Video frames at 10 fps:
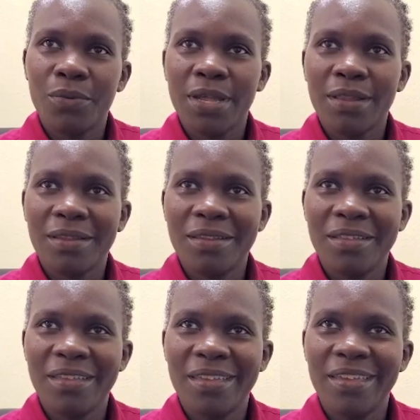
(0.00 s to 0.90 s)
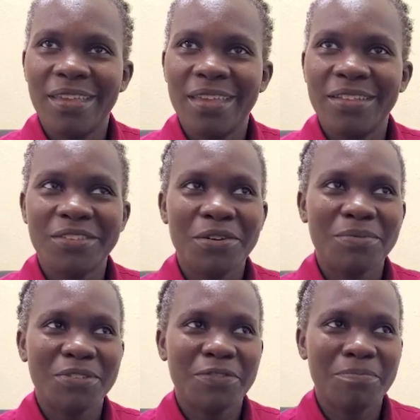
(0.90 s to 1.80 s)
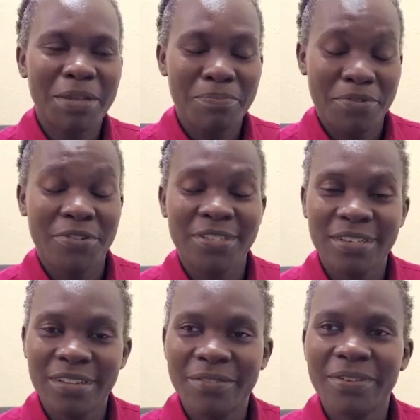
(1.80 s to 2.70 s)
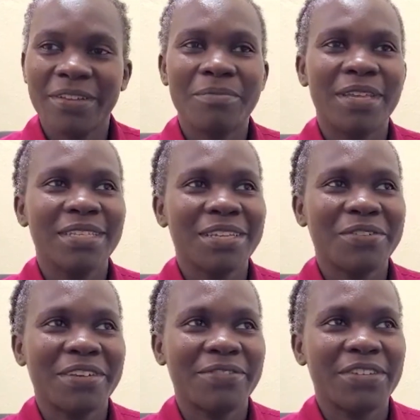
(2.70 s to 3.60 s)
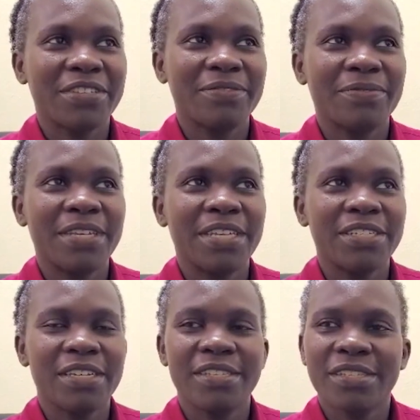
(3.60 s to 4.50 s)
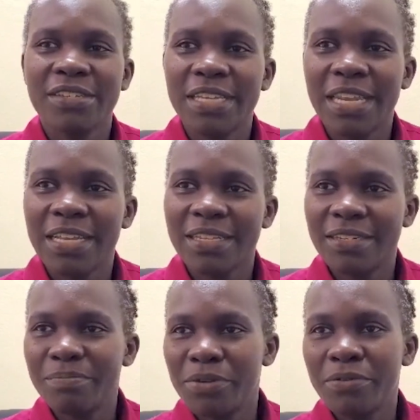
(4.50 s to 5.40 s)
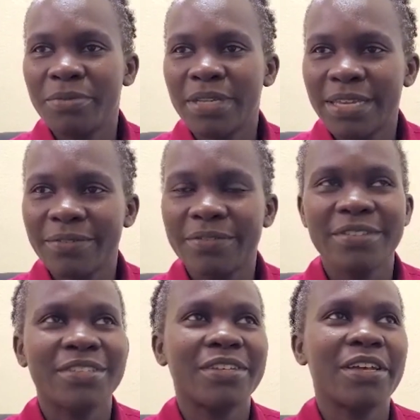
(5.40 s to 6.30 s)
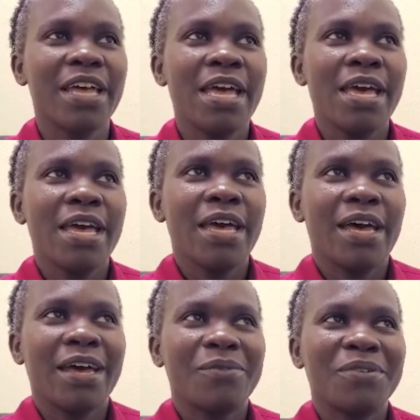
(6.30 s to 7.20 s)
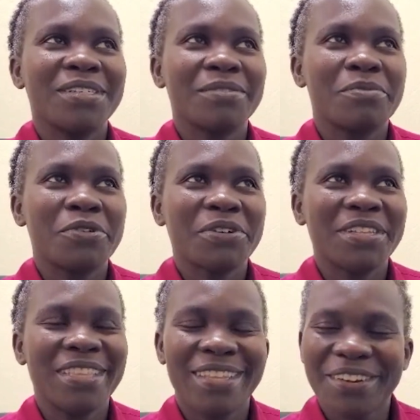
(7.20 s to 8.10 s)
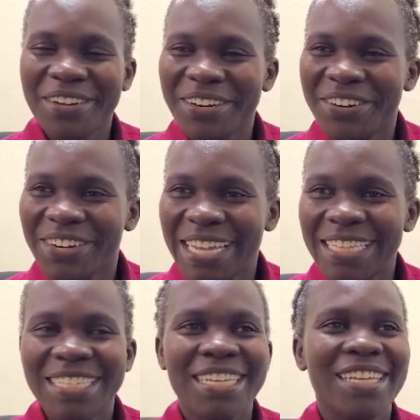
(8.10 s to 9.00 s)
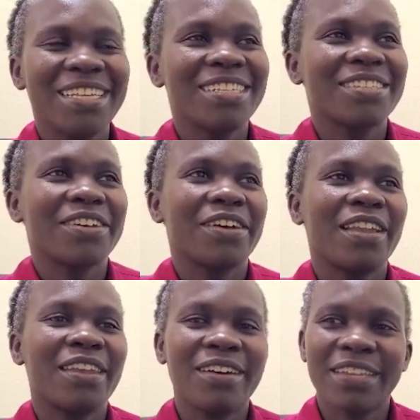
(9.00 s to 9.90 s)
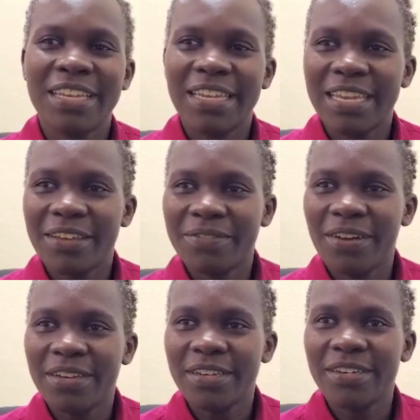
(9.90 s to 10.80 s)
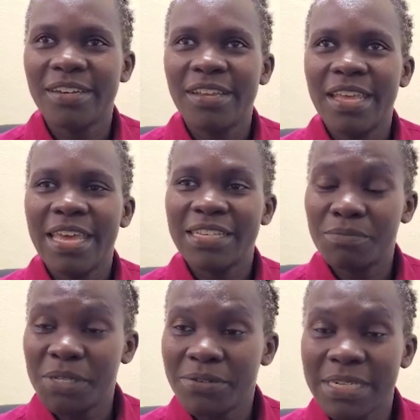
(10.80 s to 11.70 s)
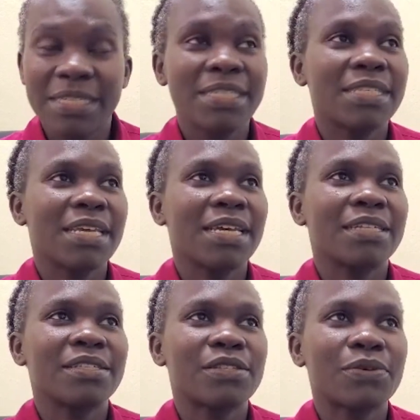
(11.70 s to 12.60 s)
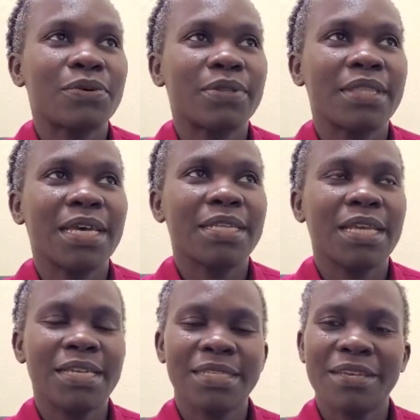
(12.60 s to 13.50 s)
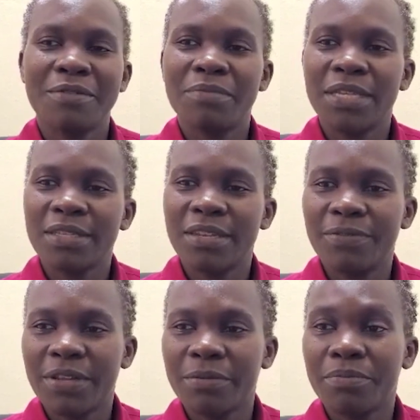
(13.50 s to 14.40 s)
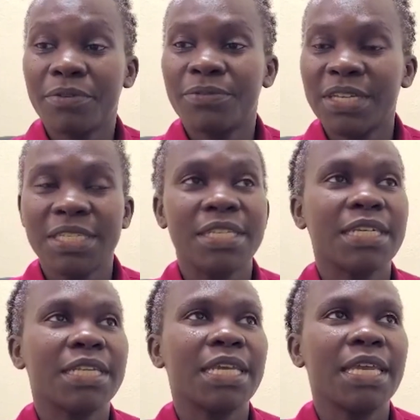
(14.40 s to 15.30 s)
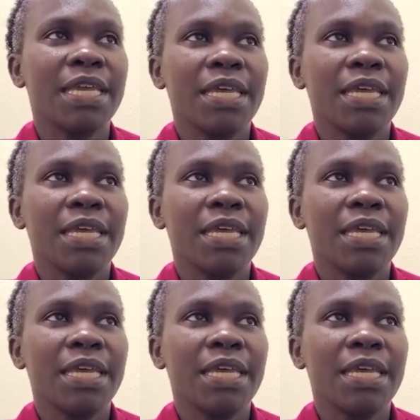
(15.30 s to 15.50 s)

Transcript: Well, in terms of my personal development, I would have just finished studying at a diploma level, so I was more theory oriented, so along the line I've gotten experience, and so that has helped me to develop professionally.